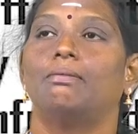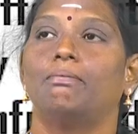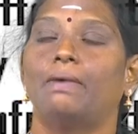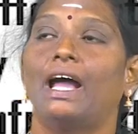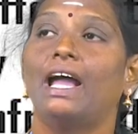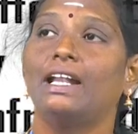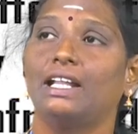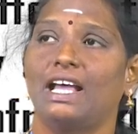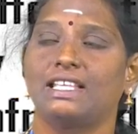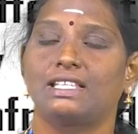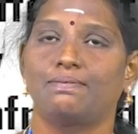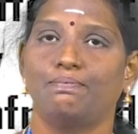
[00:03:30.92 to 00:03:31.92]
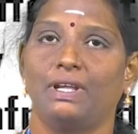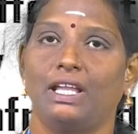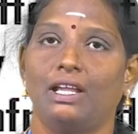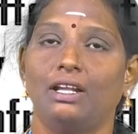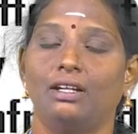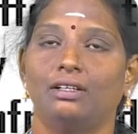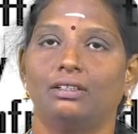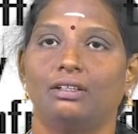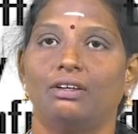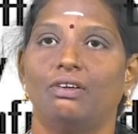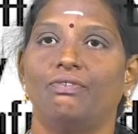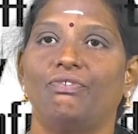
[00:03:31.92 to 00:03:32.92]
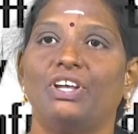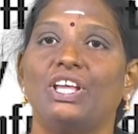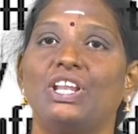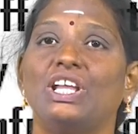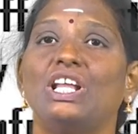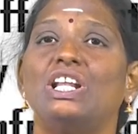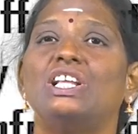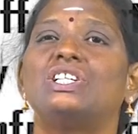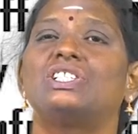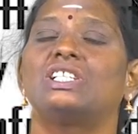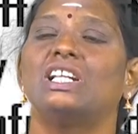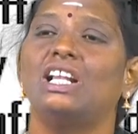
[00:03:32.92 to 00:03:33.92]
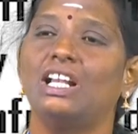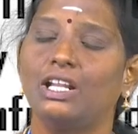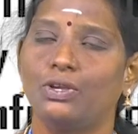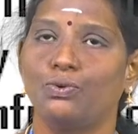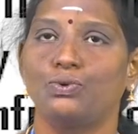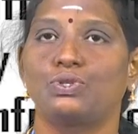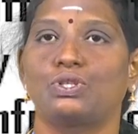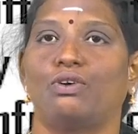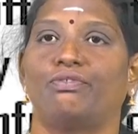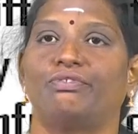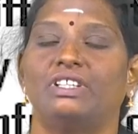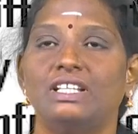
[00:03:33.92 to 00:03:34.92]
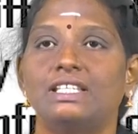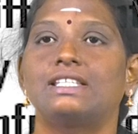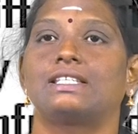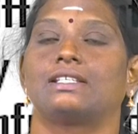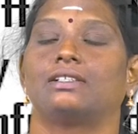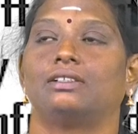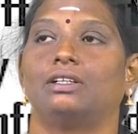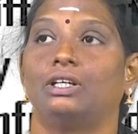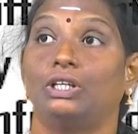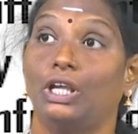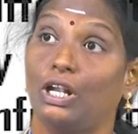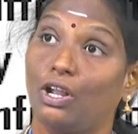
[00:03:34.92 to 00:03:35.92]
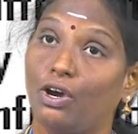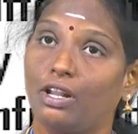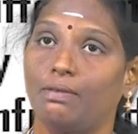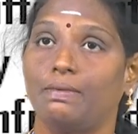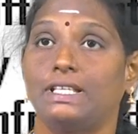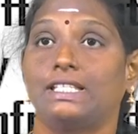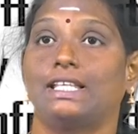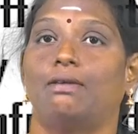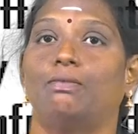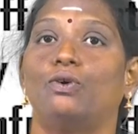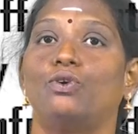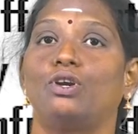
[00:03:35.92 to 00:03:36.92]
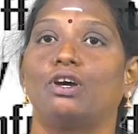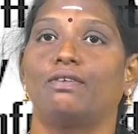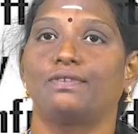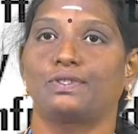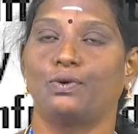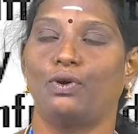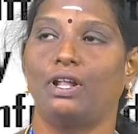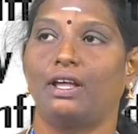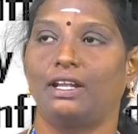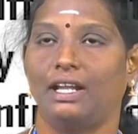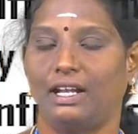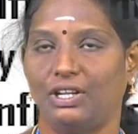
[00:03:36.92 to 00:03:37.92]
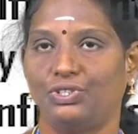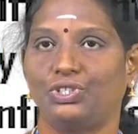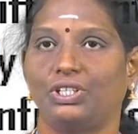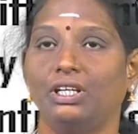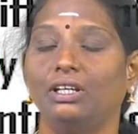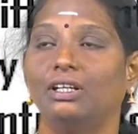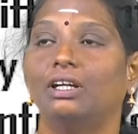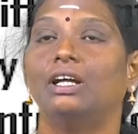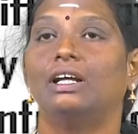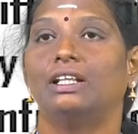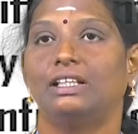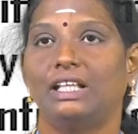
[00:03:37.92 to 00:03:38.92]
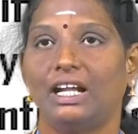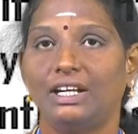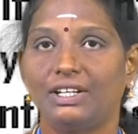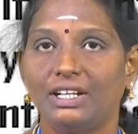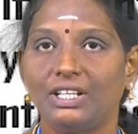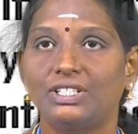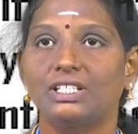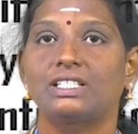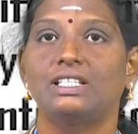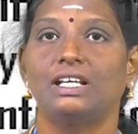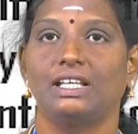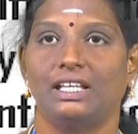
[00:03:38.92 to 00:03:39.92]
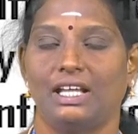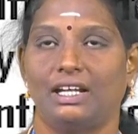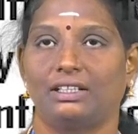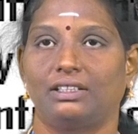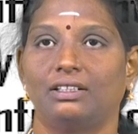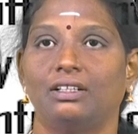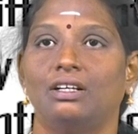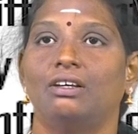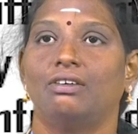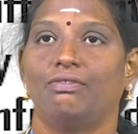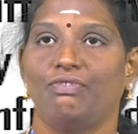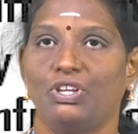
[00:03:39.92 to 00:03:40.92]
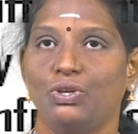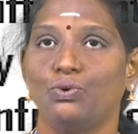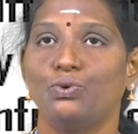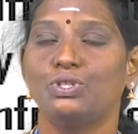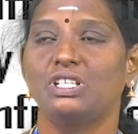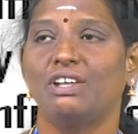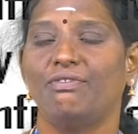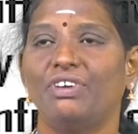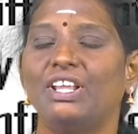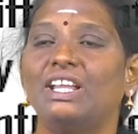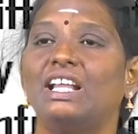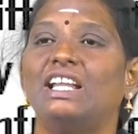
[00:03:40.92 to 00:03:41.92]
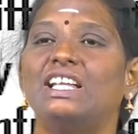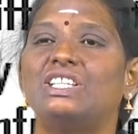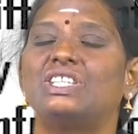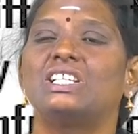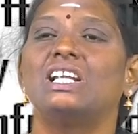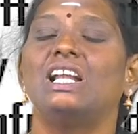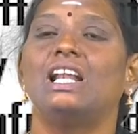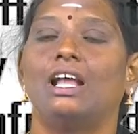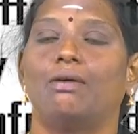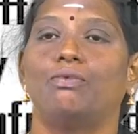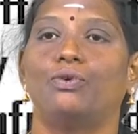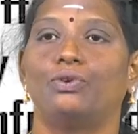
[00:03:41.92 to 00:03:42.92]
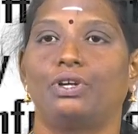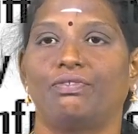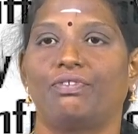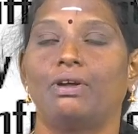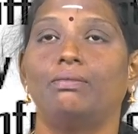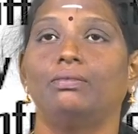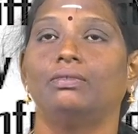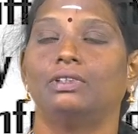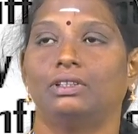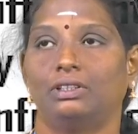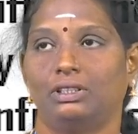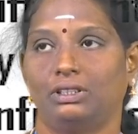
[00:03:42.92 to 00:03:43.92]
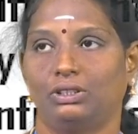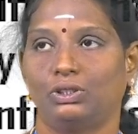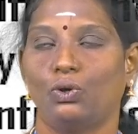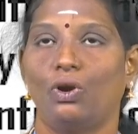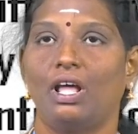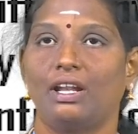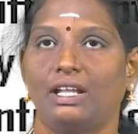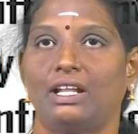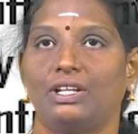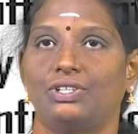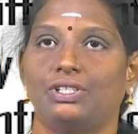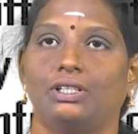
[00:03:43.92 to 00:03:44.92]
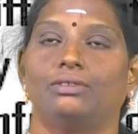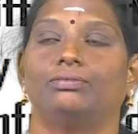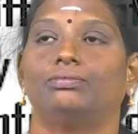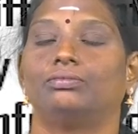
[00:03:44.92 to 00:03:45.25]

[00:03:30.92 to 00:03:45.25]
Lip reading: Man has made very little use of this enormous amount of solar energy that reaches the earth. We use a very little amount from solar energy.